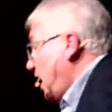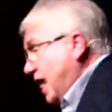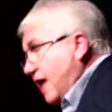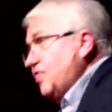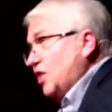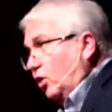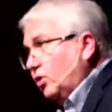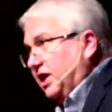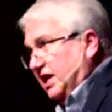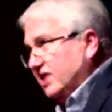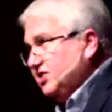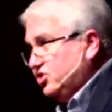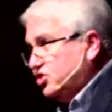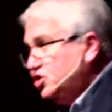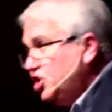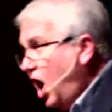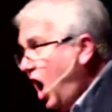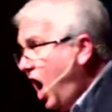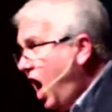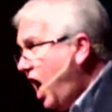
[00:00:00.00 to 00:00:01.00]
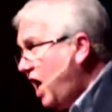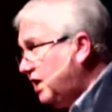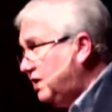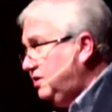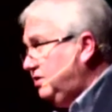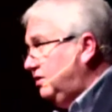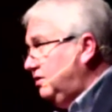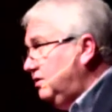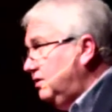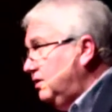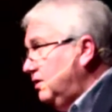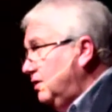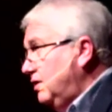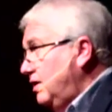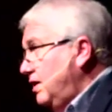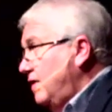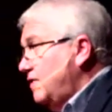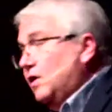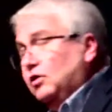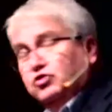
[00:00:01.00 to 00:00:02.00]
And they'll get stuck.
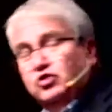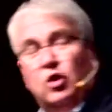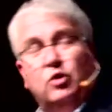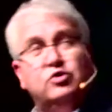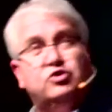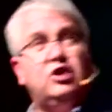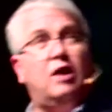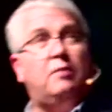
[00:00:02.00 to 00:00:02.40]
They're so